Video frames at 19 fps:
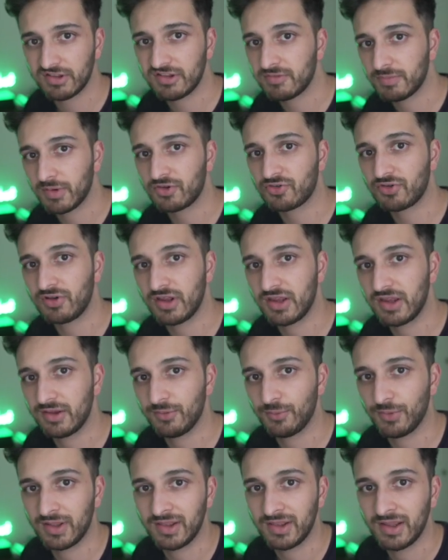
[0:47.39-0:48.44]
especially
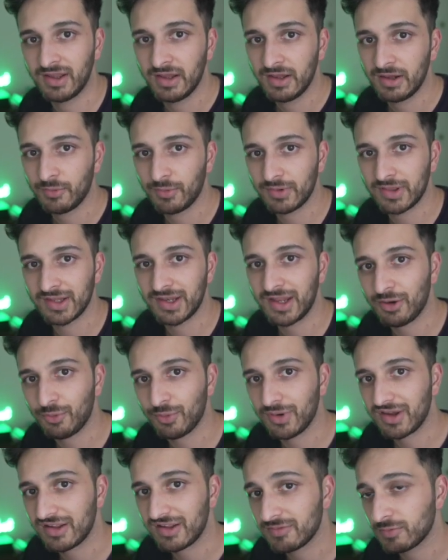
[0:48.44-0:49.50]
when the
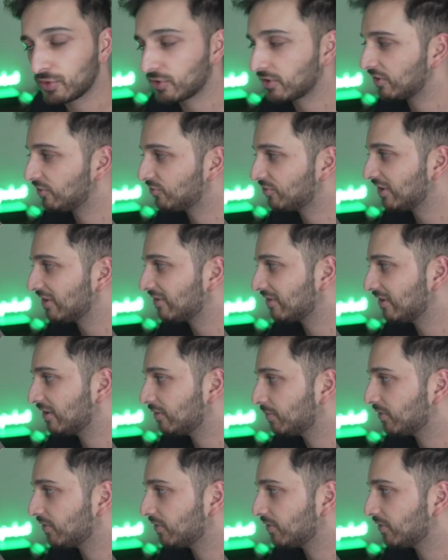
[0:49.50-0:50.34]
network is more congested,